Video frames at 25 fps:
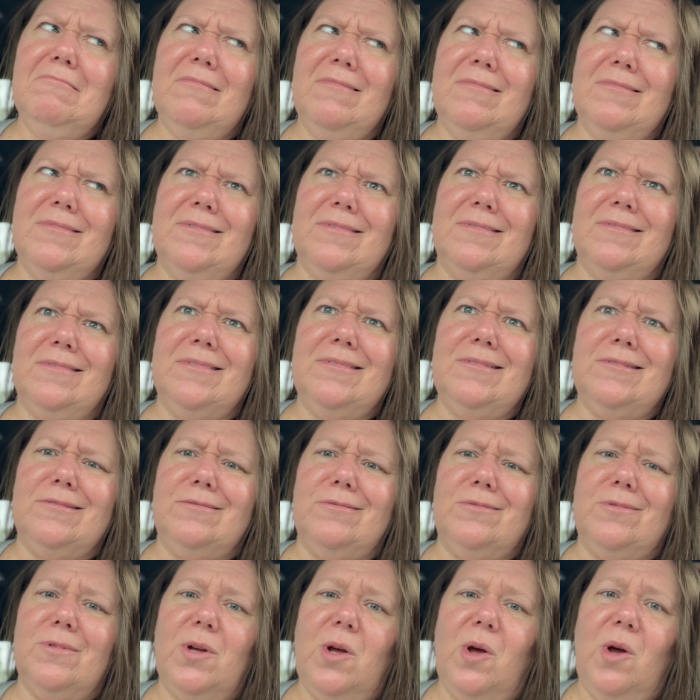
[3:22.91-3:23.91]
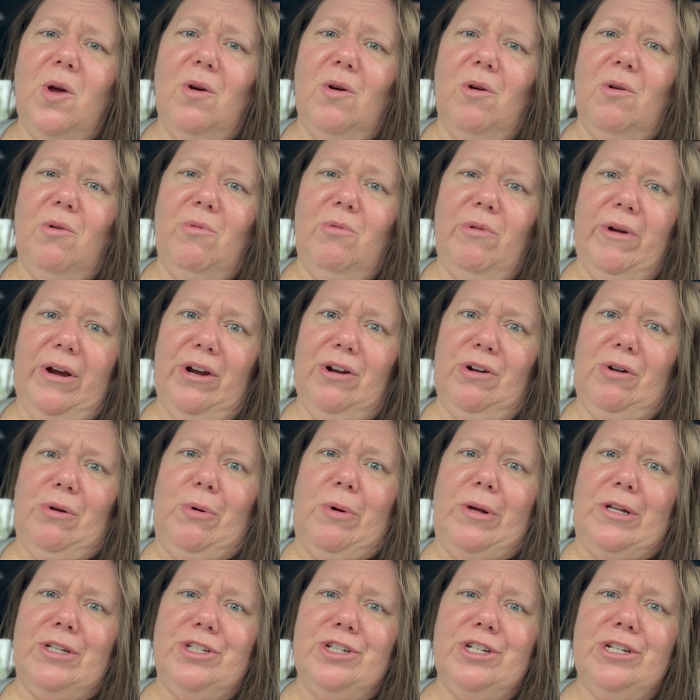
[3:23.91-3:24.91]
Oh, weird
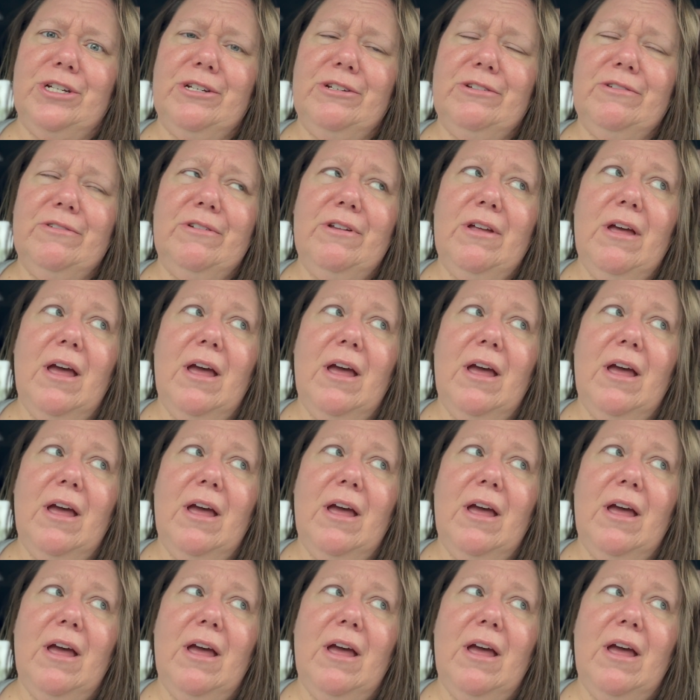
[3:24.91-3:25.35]
question.